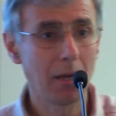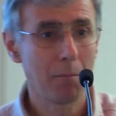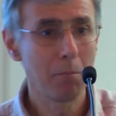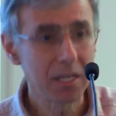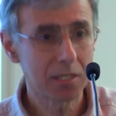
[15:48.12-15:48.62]

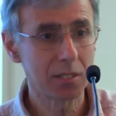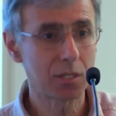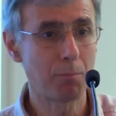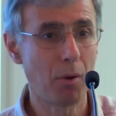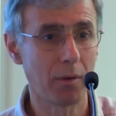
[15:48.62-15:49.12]
misses
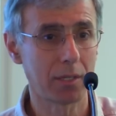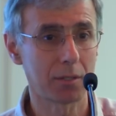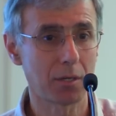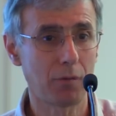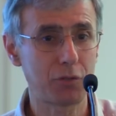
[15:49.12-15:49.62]
the
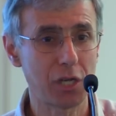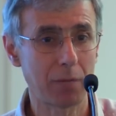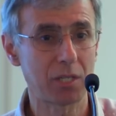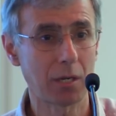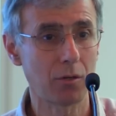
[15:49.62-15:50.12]
point of GM
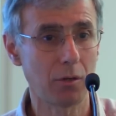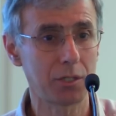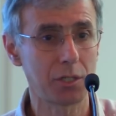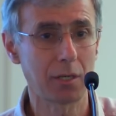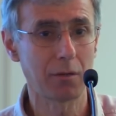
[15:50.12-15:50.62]

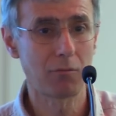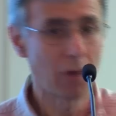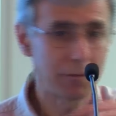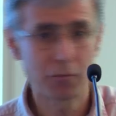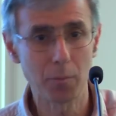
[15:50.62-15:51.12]
technology
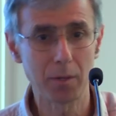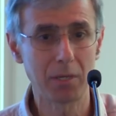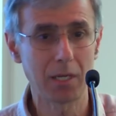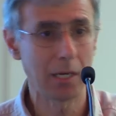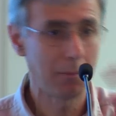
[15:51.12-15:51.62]
right from the
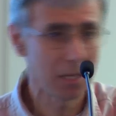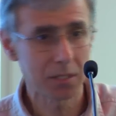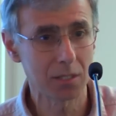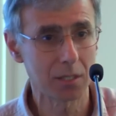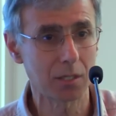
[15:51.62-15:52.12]
beginning,
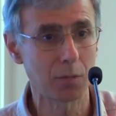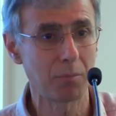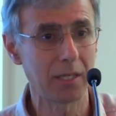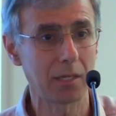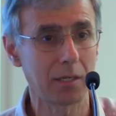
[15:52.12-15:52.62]
misses it
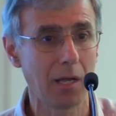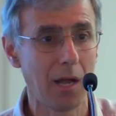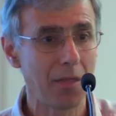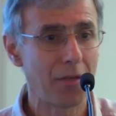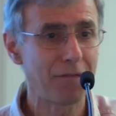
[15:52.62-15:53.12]
completely.
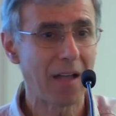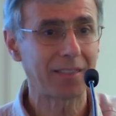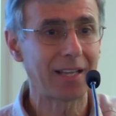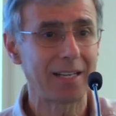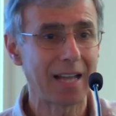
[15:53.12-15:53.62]
The fact
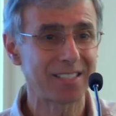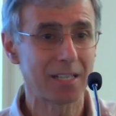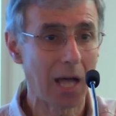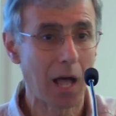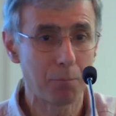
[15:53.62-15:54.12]
that it has
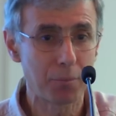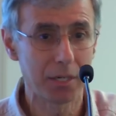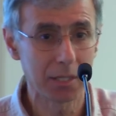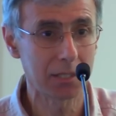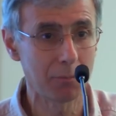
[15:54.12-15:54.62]
an
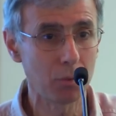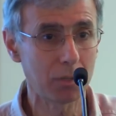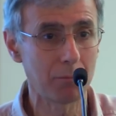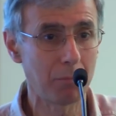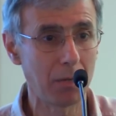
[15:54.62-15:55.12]
unpredictable
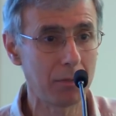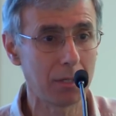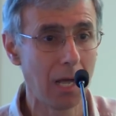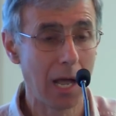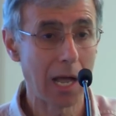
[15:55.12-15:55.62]
component
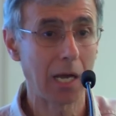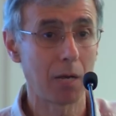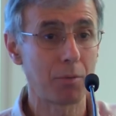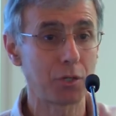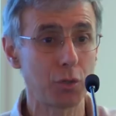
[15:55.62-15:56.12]
and can
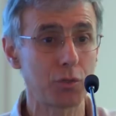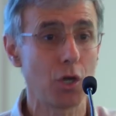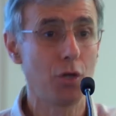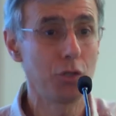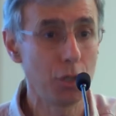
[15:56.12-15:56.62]
produce
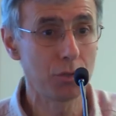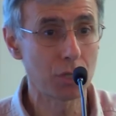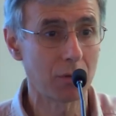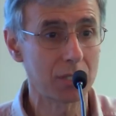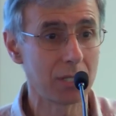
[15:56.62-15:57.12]
new
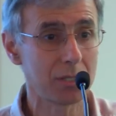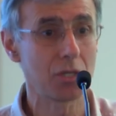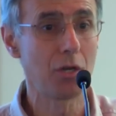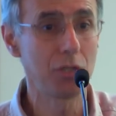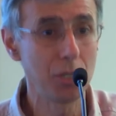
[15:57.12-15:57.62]
toxins,
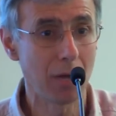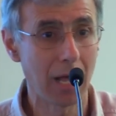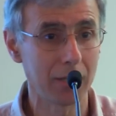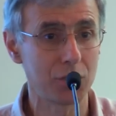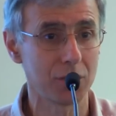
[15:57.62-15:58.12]
new
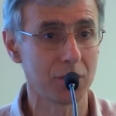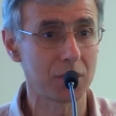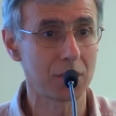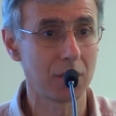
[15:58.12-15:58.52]
allergens.